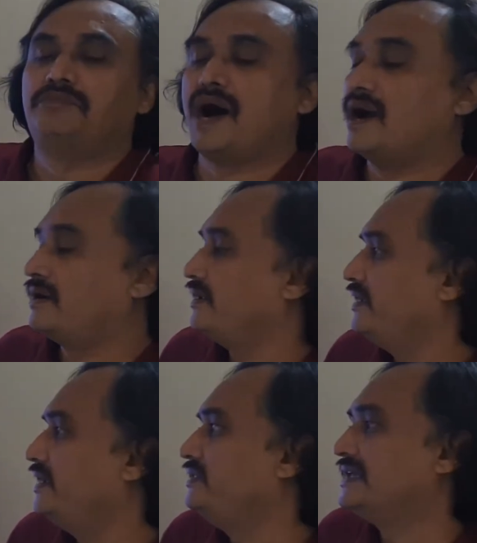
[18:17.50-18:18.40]

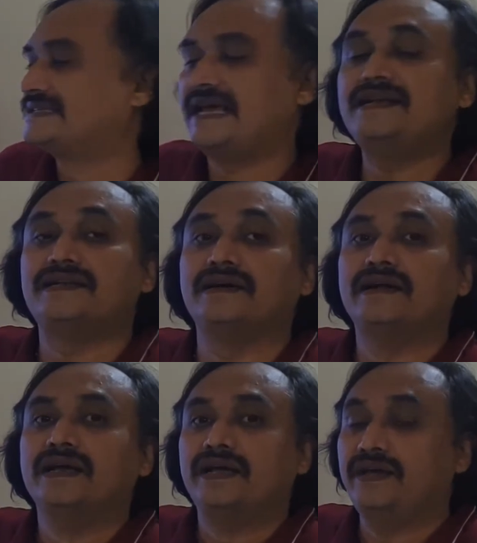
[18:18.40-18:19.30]
part in the center.
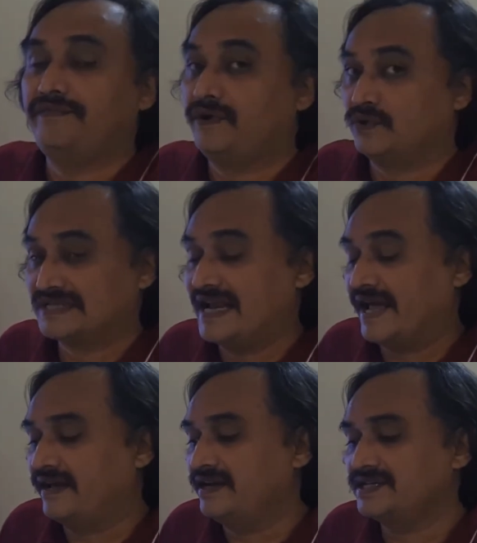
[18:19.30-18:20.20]
If it was an
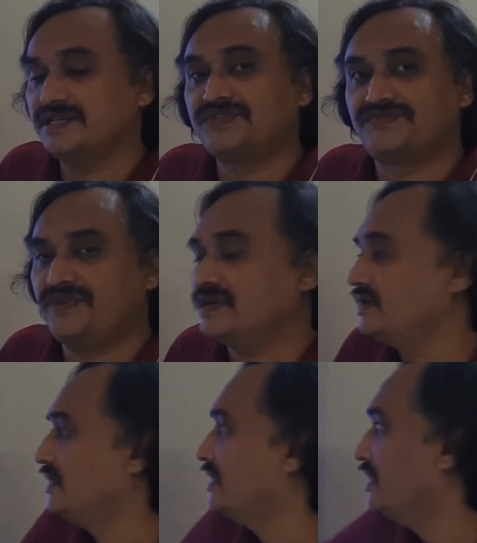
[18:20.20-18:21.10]
accretion sphere,